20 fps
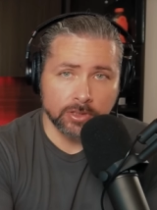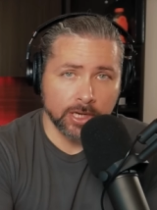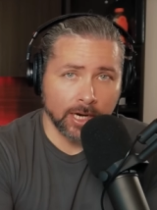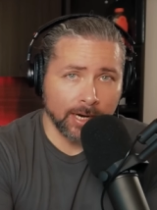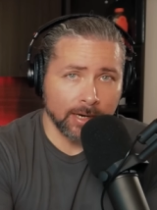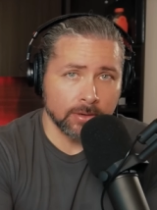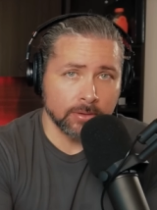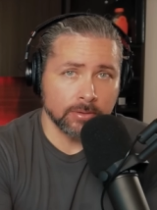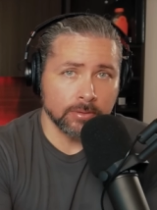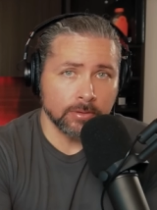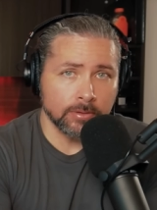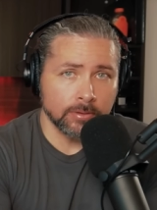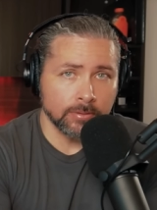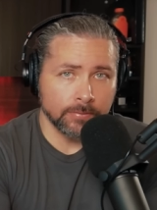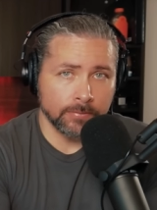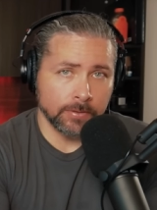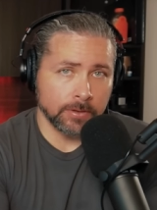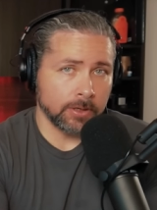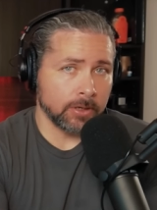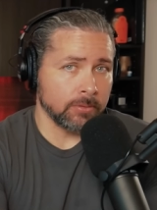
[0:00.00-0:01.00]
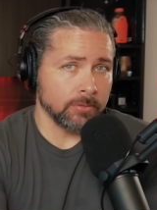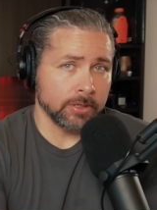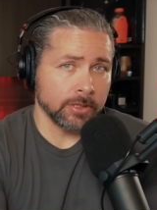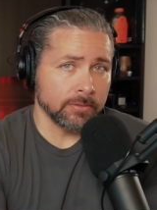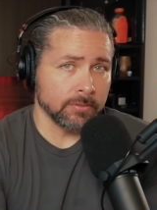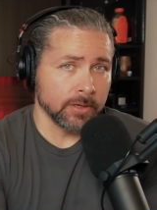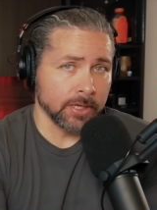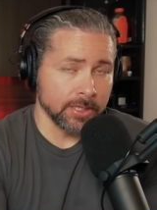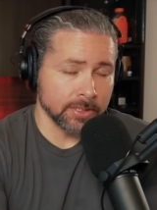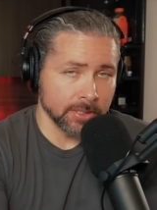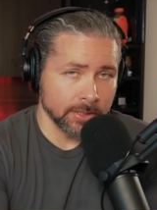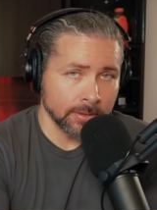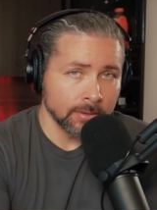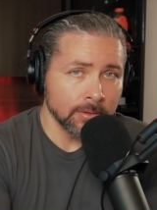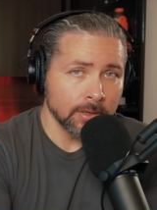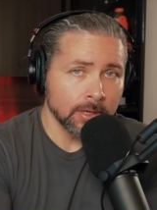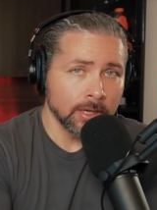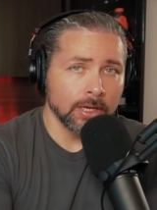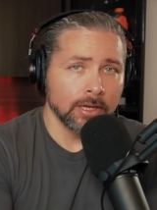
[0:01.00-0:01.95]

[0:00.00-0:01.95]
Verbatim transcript: child for no good reason